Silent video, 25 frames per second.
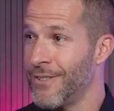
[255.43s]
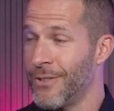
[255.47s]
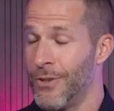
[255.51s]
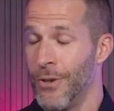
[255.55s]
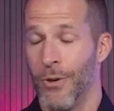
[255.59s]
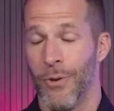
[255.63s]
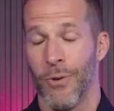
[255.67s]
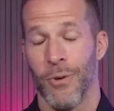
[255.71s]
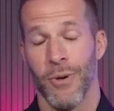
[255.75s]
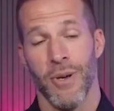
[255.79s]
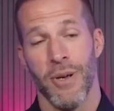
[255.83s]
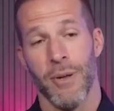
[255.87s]

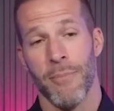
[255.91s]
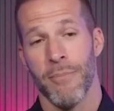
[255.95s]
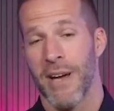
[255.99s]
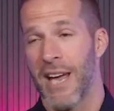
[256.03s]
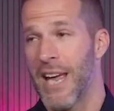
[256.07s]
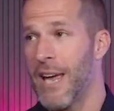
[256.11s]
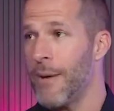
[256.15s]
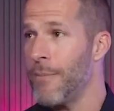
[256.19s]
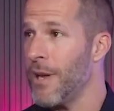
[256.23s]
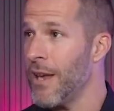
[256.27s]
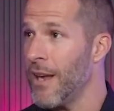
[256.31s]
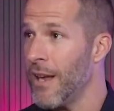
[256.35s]
So in
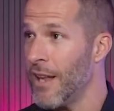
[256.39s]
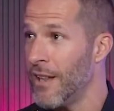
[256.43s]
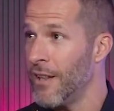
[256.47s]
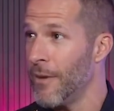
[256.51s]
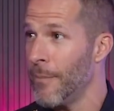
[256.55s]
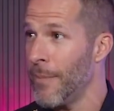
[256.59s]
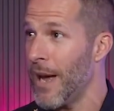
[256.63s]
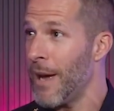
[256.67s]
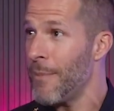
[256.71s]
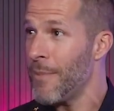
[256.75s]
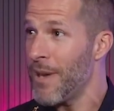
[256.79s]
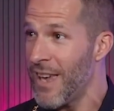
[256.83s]
the
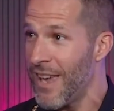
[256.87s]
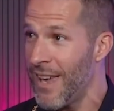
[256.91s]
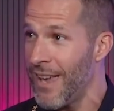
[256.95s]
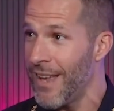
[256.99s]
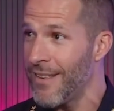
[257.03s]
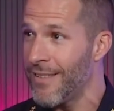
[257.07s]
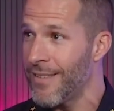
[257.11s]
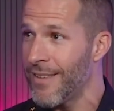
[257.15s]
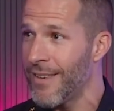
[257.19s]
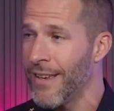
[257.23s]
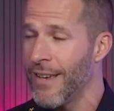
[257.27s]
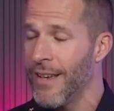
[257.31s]
Miami
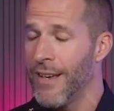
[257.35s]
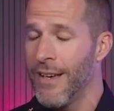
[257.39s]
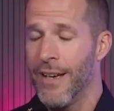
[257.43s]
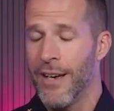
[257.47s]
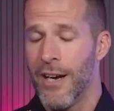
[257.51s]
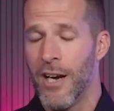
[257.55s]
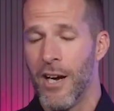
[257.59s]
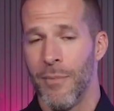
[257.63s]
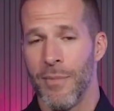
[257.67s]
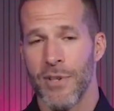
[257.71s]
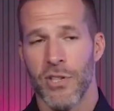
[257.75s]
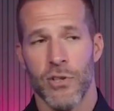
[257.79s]
heat,
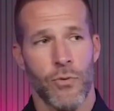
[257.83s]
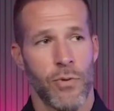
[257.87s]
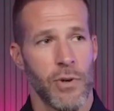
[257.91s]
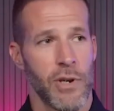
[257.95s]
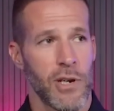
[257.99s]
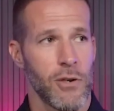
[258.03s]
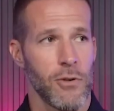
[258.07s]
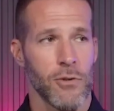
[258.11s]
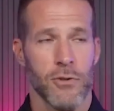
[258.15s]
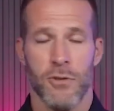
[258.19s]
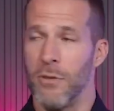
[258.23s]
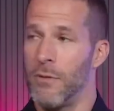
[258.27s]
it's
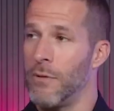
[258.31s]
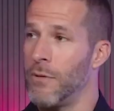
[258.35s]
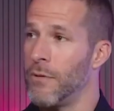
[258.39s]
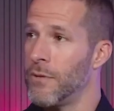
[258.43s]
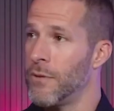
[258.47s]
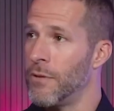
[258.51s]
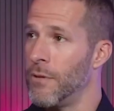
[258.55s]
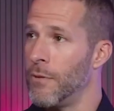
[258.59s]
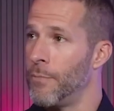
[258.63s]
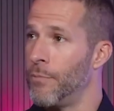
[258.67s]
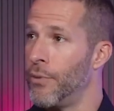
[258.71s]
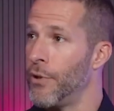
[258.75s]
critical
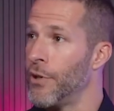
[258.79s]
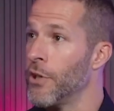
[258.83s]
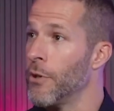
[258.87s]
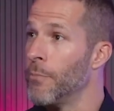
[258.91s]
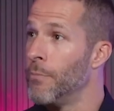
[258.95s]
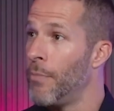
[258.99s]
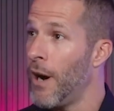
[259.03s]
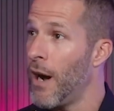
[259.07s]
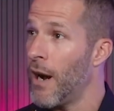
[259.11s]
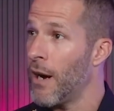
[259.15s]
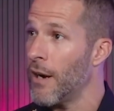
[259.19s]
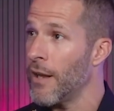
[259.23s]
to put your
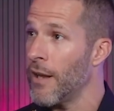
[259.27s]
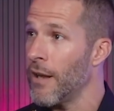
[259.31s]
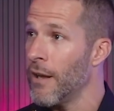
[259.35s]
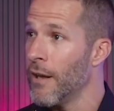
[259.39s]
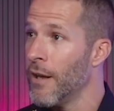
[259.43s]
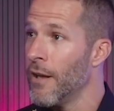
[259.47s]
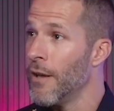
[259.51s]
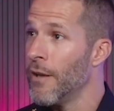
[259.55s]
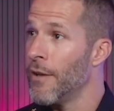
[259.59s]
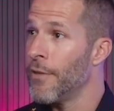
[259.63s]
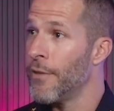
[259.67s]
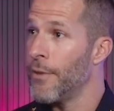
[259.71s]
body
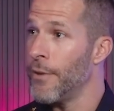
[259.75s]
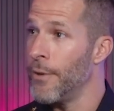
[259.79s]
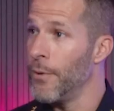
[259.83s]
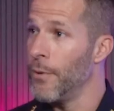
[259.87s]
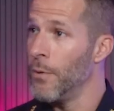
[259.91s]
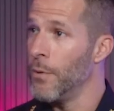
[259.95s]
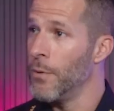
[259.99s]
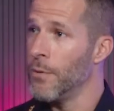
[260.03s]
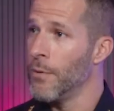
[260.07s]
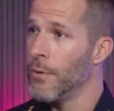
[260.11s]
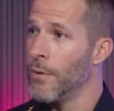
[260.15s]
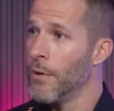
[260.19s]

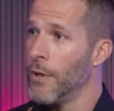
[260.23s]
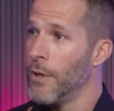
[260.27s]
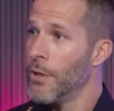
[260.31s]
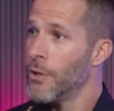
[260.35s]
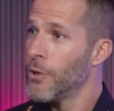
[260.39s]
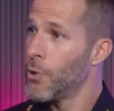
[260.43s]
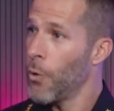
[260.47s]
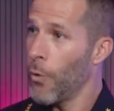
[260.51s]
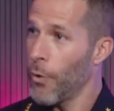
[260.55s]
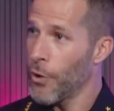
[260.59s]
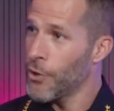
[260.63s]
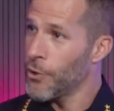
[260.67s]
through
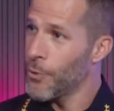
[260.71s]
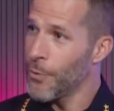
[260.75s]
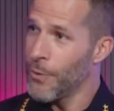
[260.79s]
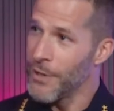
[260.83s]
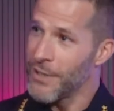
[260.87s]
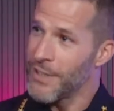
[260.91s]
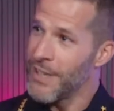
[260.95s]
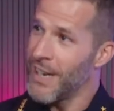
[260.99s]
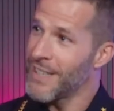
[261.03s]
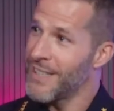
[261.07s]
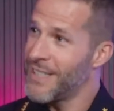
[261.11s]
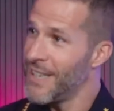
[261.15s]

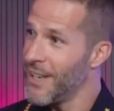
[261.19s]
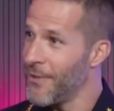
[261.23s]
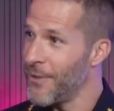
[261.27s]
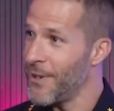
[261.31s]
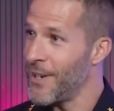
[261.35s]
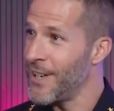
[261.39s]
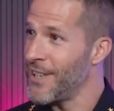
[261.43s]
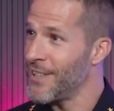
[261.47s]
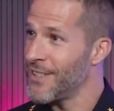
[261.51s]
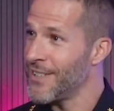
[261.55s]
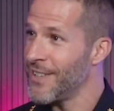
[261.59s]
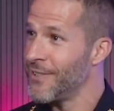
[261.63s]
torturous
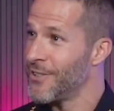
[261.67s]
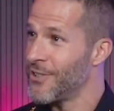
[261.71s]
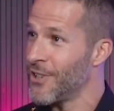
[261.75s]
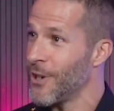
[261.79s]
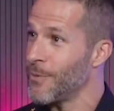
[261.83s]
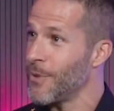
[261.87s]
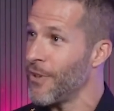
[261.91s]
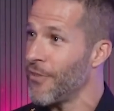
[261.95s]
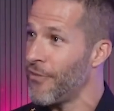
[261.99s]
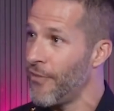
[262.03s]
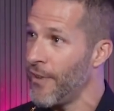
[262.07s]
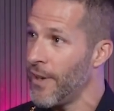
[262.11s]
activities in
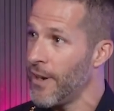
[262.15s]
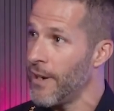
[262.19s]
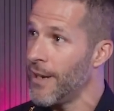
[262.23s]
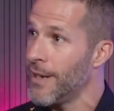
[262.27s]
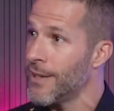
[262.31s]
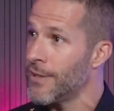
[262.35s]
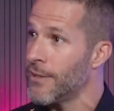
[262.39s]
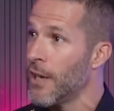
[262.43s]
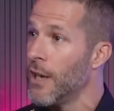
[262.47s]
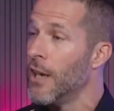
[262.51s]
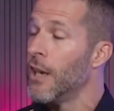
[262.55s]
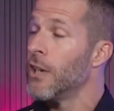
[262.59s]
terms of
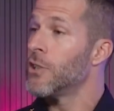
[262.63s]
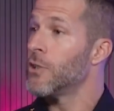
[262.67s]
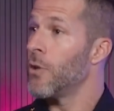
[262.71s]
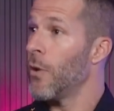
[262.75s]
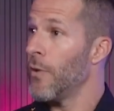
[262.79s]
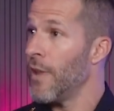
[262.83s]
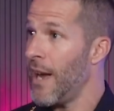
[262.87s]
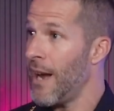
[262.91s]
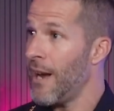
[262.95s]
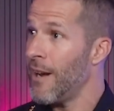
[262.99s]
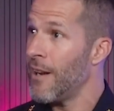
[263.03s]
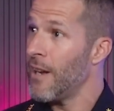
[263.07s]
fitness,
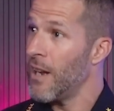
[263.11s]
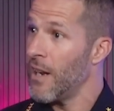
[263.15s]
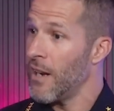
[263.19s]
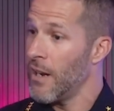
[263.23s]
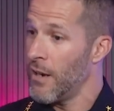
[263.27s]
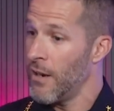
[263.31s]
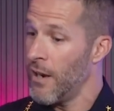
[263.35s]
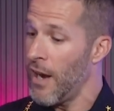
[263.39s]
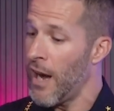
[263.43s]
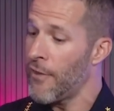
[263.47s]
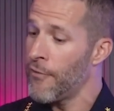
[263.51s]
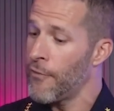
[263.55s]
so that,
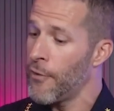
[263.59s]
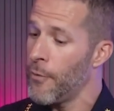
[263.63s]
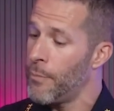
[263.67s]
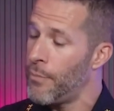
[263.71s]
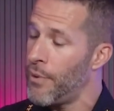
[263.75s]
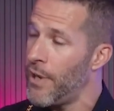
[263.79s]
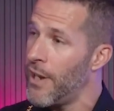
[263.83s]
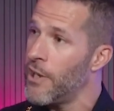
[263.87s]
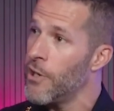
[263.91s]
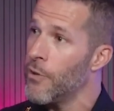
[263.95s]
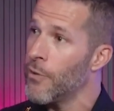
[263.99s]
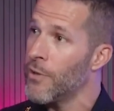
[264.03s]
God
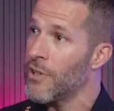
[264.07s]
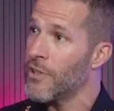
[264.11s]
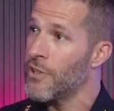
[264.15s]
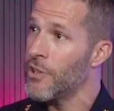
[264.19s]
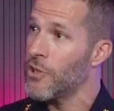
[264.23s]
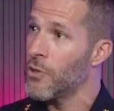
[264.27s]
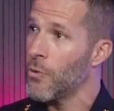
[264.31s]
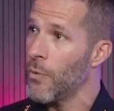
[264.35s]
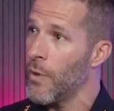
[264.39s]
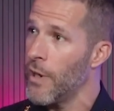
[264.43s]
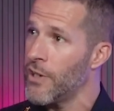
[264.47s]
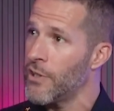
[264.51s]
forbid, you're in a
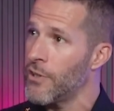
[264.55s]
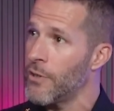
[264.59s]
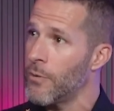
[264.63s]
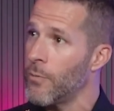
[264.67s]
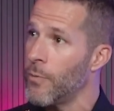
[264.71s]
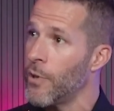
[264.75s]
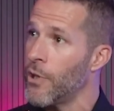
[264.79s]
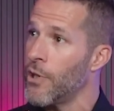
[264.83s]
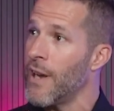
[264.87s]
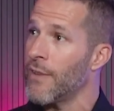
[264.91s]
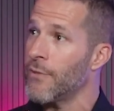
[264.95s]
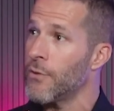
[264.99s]
situation
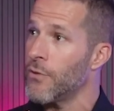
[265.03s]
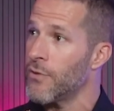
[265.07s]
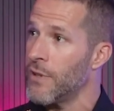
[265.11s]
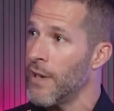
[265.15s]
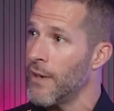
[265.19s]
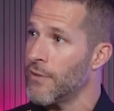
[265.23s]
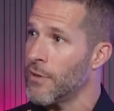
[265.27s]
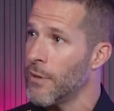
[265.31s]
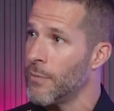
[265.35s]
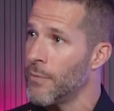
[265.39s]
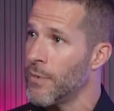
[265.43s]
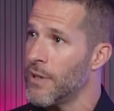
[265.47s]
where you have to
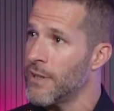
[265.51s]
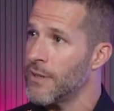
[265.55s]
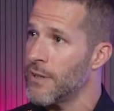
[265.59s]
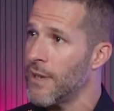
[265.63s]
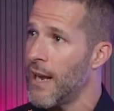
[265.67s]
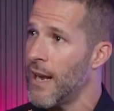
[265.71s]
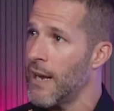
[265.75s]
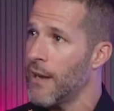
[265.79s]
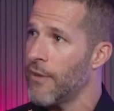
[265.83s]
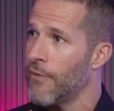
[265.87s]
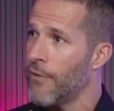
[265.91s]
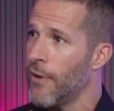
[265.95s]
save somebody's
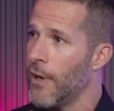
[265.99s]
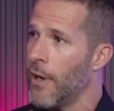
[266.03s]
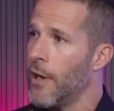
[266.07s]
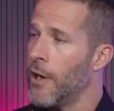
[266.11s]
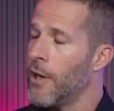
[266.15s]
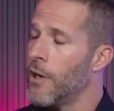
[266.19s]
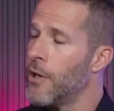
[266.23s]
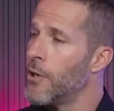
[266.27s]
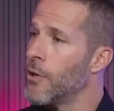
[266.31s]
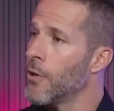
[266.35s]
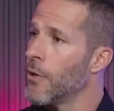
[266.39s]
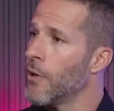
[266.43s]
life,
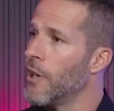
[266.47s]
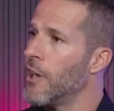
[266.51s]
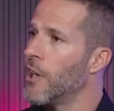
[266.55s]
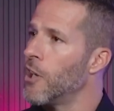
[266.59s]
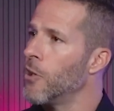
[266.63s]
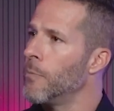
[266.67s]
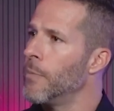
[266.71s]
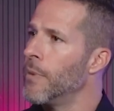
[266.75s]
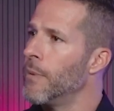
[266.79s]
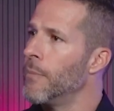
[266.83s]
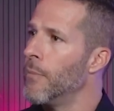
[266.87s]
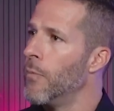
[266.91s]
you're a
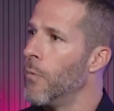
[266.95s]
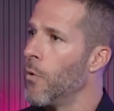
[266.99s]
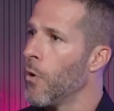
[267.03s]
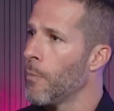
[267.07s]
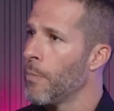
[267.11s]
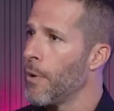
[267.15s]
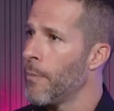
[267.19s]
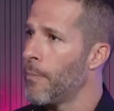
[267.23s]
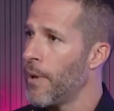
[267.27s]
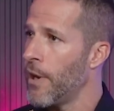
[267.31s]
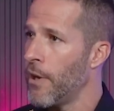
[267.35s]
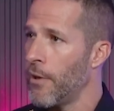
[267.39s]
little bit more
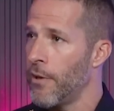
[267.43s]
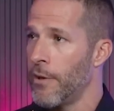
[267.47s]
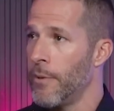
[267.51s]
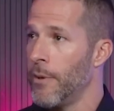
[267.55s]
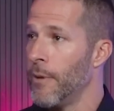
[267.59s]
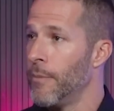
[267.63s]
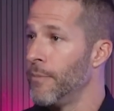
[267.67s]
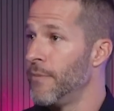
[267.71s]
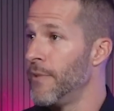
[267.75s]
prepared.